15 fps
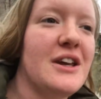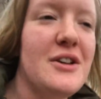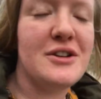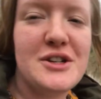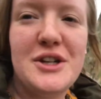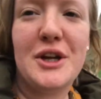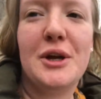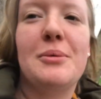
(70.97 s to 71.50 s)
get on
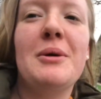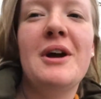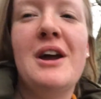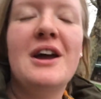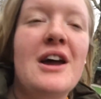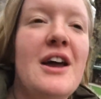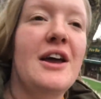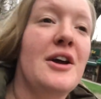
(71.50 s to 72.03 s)
a tube,
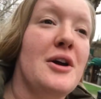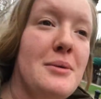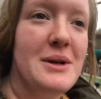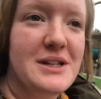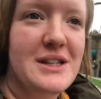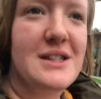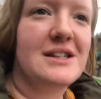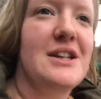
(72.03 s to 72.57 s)
go back
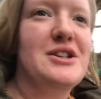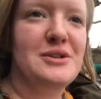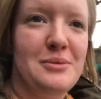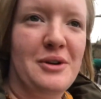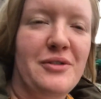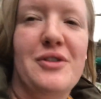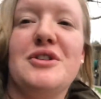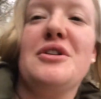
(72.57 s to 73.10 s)
to the station,
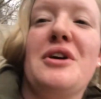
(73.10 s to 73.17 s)
wait for a